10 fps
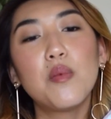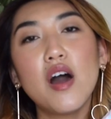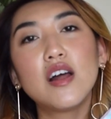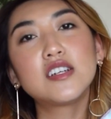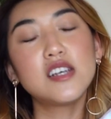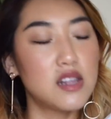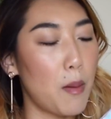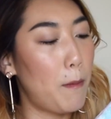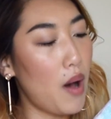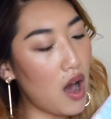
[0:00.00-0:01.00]
product in
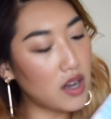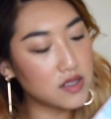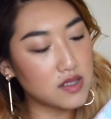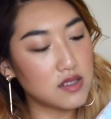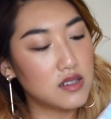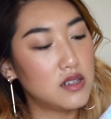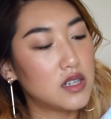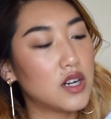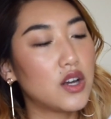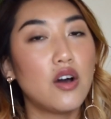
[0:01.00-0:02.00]
the box,
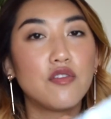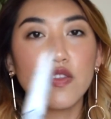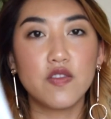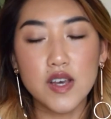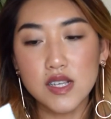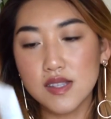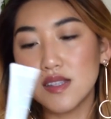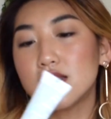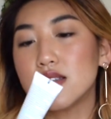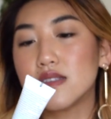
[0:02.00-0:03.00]
I'm gonna go with this.
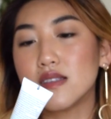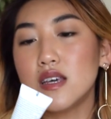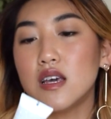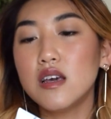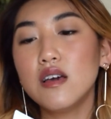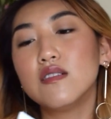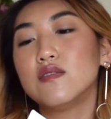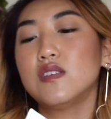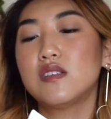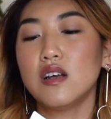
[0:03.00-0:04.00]
This is the
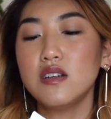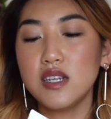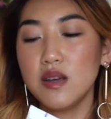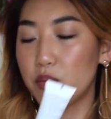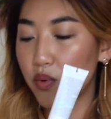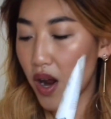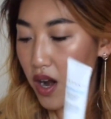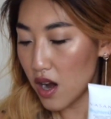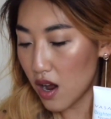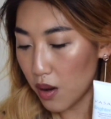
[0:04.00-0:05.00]
Vasanti
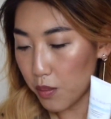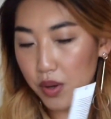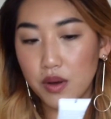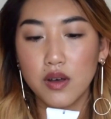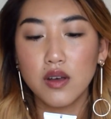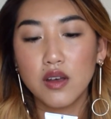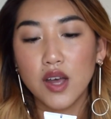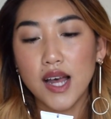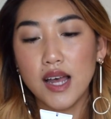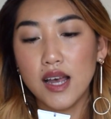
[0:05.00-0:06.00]
Brighten Up
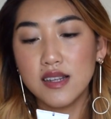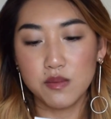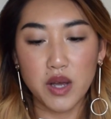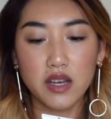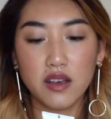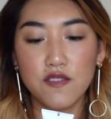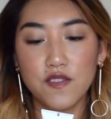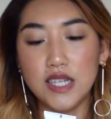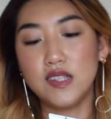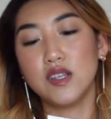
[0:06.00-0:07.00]
Enzymatic
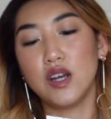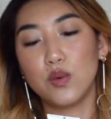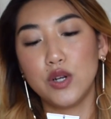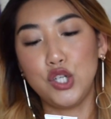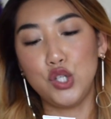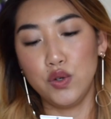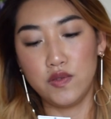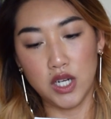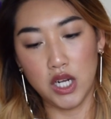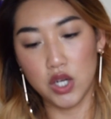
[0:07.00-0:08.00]
Face
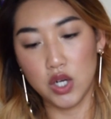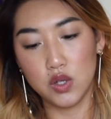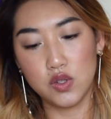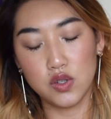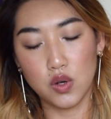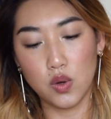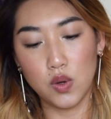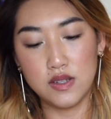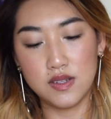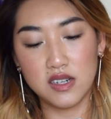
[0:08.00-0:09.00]
Rejuvenator. So
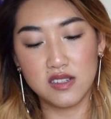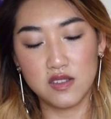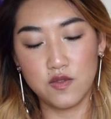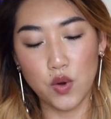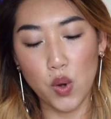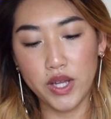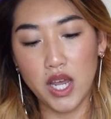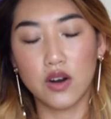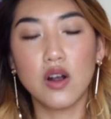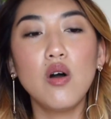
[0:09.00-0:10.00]
it's an
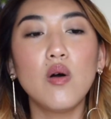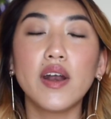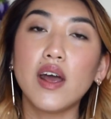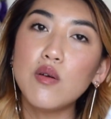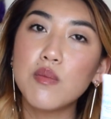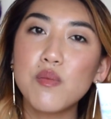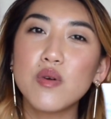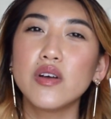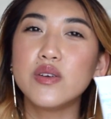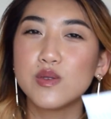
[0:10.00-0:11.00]
exfoliator. Oh, and I
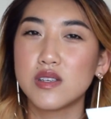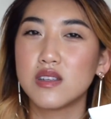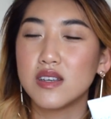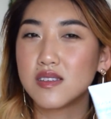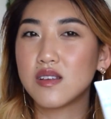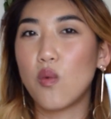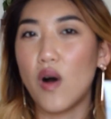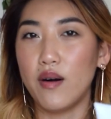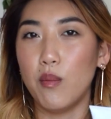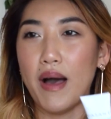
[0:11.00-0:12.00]
remember using this a
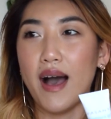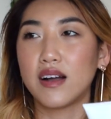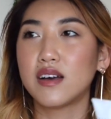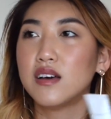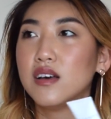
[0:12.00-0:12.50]
while back.